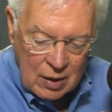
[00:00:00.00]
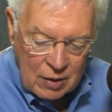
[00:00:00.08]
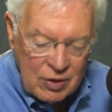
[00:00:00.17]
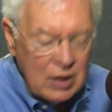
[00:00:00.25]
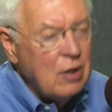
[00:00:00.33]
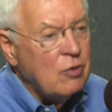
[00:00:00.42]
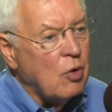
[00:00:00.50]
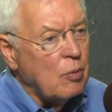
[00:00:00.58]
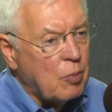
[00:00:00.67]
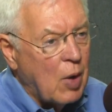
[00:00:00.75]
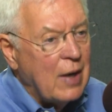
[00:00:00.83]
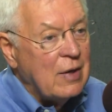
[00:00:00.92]
I think he told
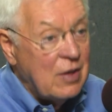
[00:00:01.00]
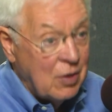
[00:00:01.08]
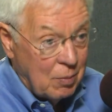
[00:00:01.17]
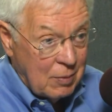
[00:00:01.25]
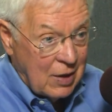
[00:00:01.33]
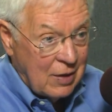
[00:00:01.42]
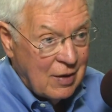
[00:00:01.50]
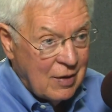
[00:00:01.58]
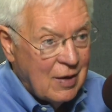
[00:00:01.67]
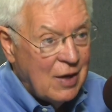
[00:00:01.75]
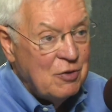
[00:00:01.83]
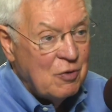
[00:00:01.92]
Brian Kilmeade,
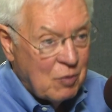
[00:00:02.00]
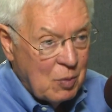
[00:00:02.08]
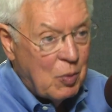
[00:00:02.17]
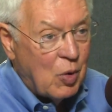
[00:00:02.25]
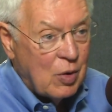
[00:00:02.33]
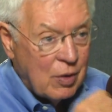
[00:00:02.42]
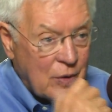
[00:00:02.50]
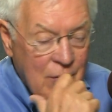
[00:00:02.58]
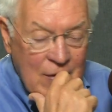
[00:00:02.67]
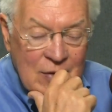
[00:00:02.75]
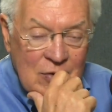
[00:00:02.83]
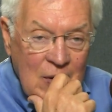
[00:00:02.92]
and you've reported on
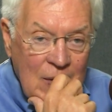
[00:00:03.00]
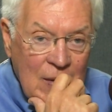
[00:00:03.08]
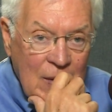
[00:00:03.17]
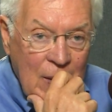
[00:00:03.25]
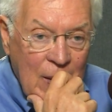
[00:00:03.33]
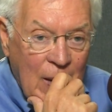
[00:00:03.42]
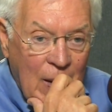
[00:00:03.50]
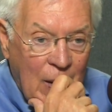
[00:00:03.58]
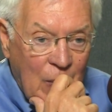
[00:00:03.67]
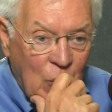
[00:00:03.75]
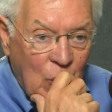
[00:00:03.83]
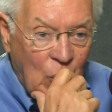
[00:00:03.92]
this,
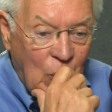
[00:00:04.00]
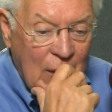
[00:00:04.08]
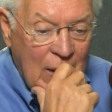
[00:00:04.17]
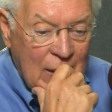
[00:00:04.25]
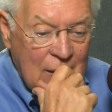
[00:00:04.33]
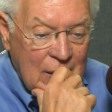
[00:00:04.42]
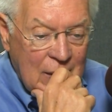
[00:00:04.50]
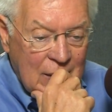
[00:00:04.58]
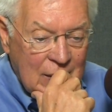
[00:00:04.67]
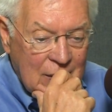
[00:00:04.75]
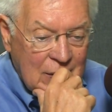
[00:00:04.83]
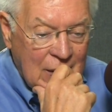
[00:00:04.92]
when
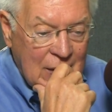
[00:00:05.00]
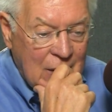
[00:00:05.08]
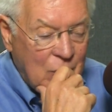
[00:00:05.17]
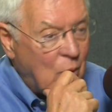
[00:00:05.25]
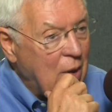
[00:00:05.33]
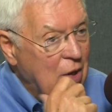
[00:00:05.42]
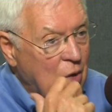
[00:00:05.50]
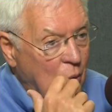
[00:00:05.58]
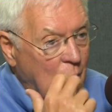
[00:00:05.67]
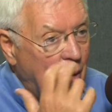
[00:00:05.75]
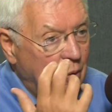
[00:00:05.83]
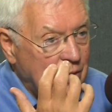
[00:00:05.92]
they had Radio
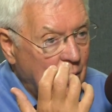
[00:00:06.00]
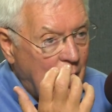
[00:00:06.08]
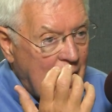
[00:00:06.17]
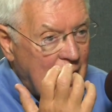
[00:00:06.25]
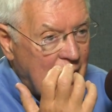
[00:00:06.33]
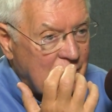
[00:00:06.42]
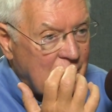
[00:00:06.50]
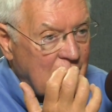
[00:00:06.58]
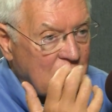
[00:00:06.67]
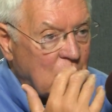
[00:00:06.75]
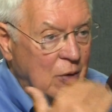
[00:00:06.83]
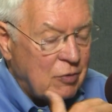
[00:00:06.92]
Row at the White House
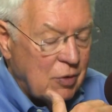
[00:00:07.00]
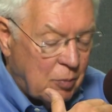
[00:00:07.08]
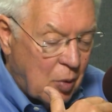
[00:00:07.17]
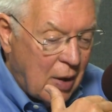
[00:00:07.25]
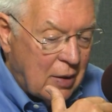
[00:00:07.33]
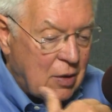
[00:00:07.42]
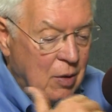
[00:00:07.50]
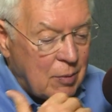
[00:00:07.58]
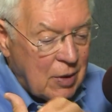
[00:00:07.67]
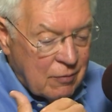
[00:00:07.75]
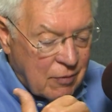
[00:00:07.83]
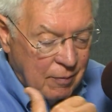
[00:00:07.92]
last week. So Brian
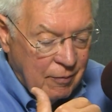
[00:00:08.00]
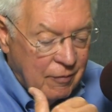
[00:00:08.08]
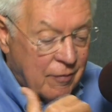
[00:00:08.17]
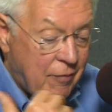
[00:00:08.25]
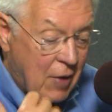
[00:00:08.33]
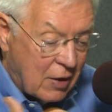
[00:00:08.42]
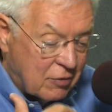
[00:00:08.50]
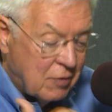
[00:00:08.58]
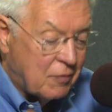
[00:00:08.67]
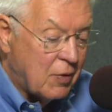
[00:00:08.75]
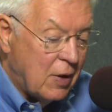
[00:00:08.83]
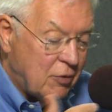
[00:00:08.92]
Kilmeade from Fox and
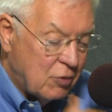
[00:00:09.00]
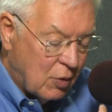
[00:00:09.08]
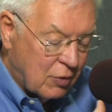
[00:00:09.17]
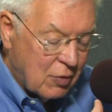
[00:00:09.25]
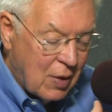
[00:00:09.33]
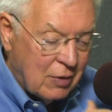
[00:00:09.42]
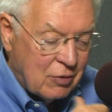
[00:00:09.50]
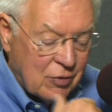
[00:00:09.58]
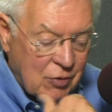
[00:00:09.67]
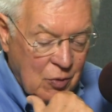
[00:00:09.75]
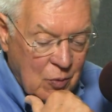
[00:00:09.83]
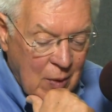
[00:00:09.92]
Friends, who also has his
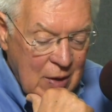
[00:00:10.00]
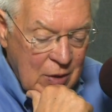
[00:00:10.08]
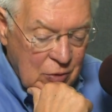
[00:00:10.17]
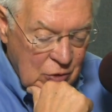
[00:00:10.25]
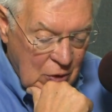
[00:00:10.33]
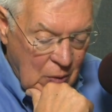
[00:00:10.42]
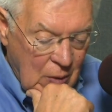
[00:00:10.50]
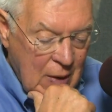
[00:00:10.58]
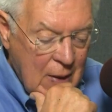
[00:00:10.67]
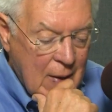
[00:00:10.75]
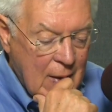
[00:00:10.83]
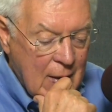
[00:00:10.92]
own radio show,
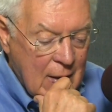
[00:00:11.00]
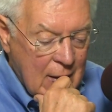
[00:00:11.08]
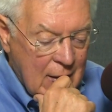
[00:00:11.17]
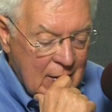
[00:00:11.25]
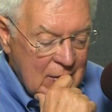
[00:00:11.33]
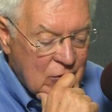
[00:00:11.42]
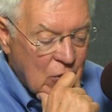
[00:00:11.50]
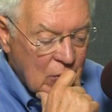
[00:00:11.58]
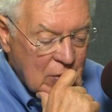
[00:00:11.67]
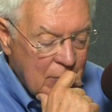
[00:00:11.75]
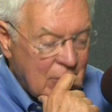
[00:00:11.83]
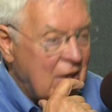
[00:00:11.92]
he told
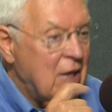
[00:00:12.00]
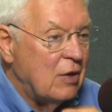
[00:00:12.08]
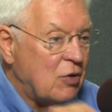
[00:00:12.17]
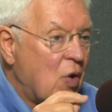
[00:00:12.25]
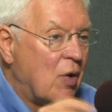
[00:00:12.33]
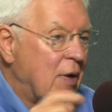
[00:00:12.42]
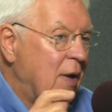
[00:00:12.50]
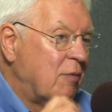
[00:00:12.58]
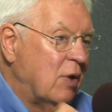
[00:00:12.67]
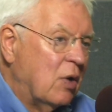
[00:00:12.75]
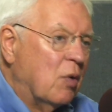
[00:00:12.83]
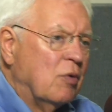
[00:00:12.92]
them that he had called
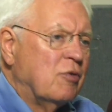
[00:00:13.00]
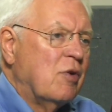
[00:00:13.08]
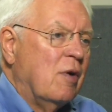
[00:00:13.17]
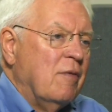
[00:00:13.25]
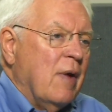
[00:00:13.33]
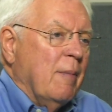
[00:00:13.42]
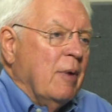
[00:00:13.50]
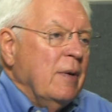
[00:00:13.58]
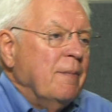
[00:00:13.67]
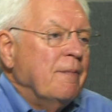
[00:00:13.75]
every Gold Star family.